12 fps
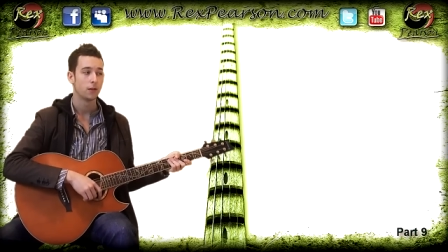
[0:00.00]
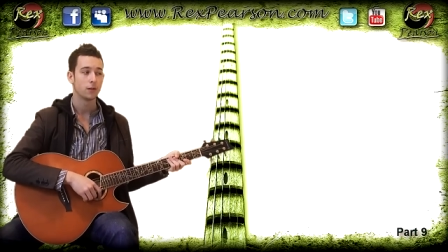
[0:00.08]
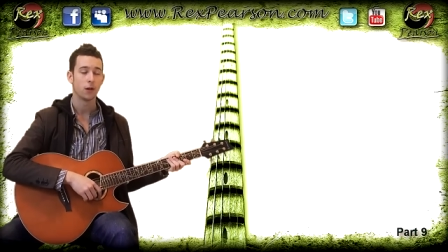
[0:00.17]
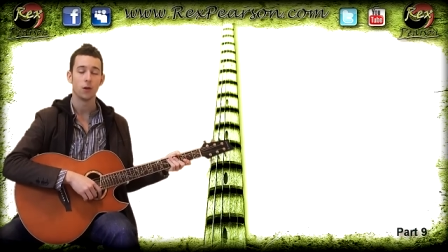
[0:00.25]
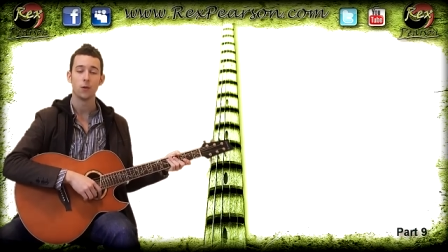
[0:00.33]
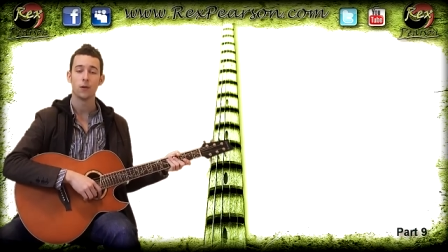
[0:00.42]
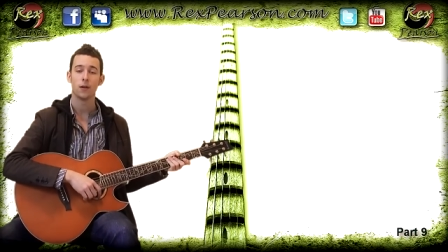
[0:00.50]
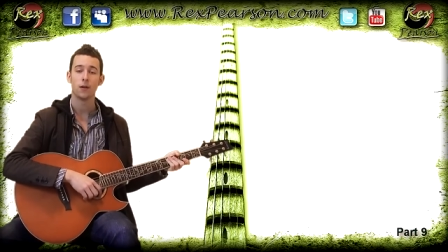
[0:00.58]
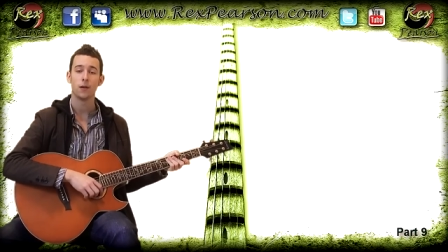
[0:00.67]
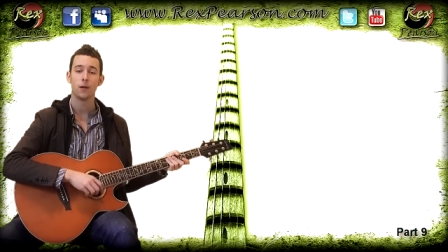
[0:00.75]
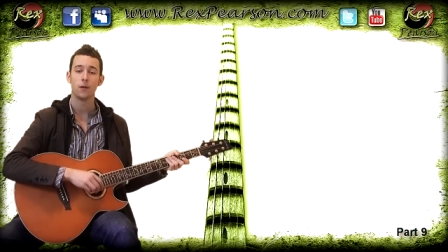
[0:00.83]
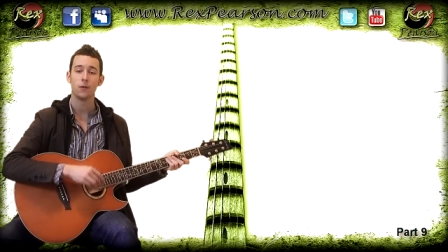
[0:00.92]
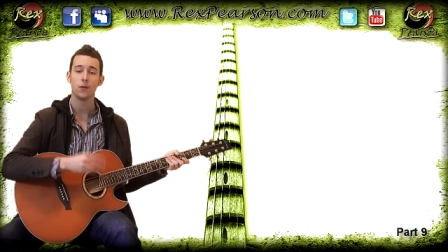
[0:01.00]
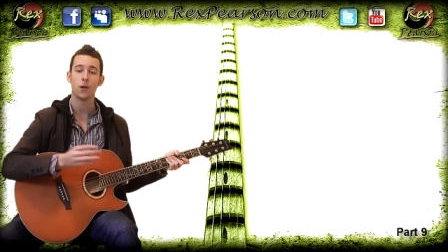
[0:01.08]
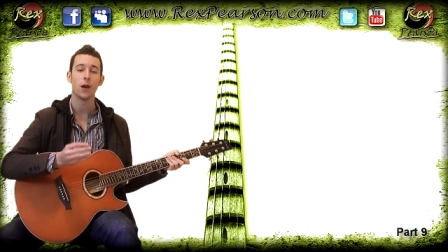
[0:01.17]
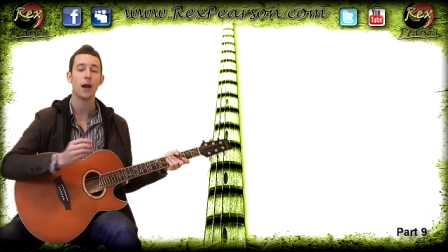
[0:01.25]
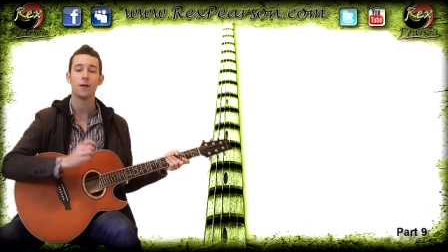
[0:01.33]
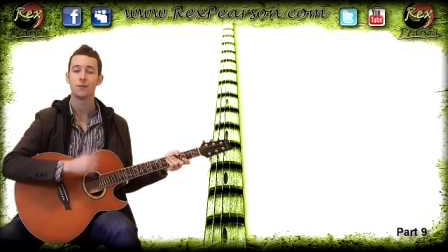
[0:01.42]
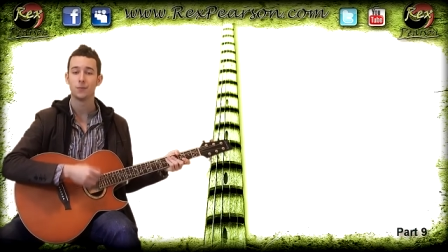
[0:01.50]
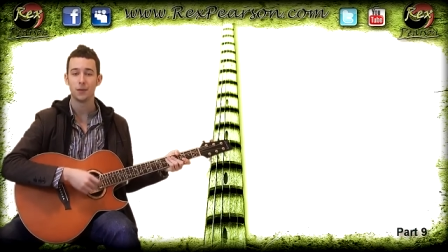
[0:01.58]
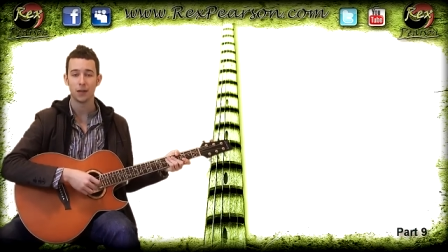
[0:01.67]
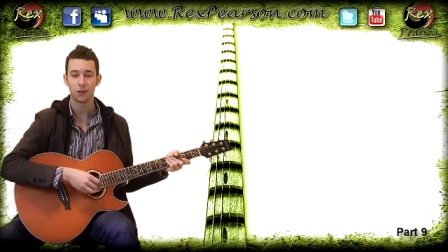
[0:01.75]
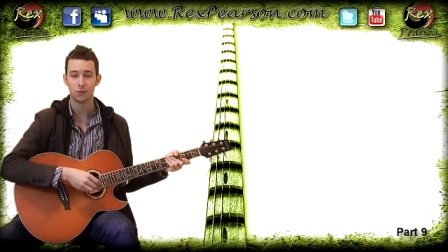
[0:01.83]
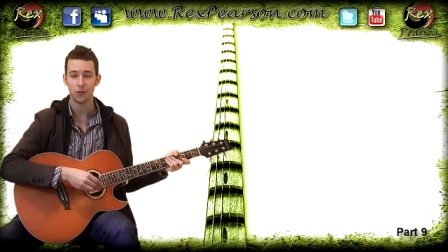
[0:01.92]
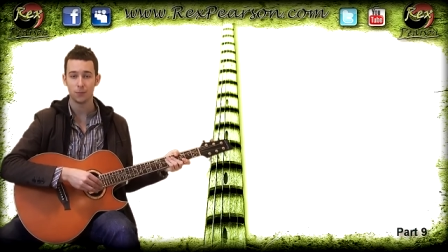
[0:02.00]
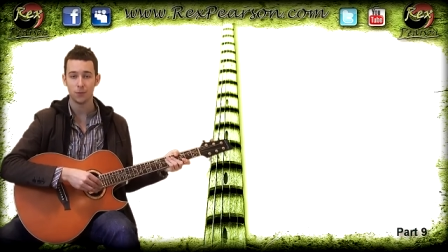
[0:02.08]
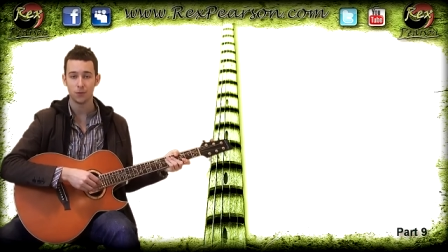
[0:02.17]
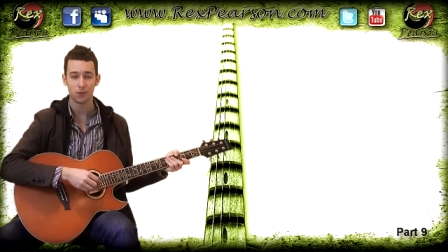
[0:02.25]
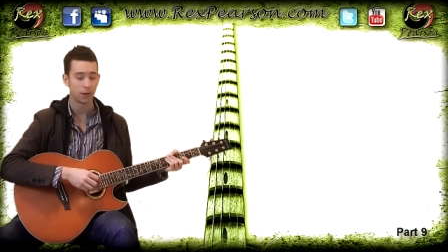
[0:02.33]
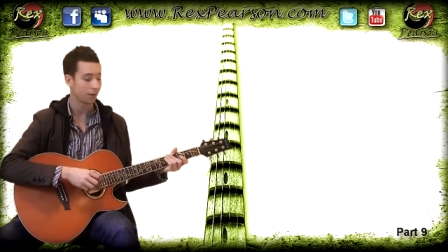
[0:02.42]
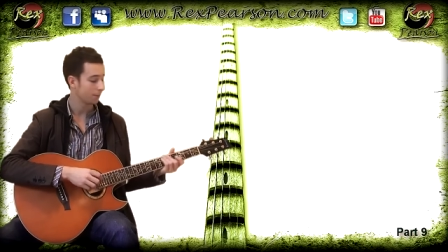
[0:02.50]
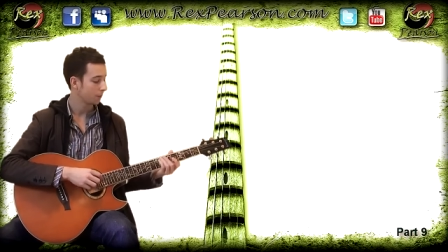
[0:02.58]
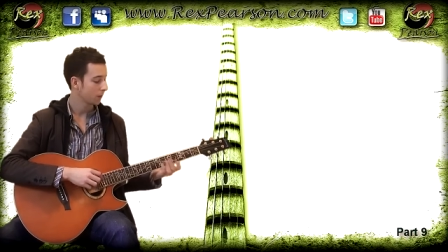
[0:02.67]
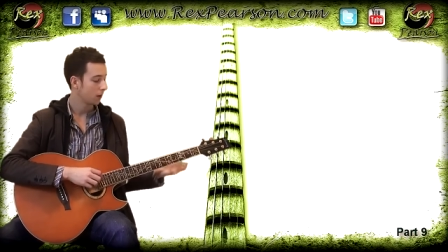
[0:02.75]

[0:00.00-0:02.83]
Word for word: so you don't have to be able to read music.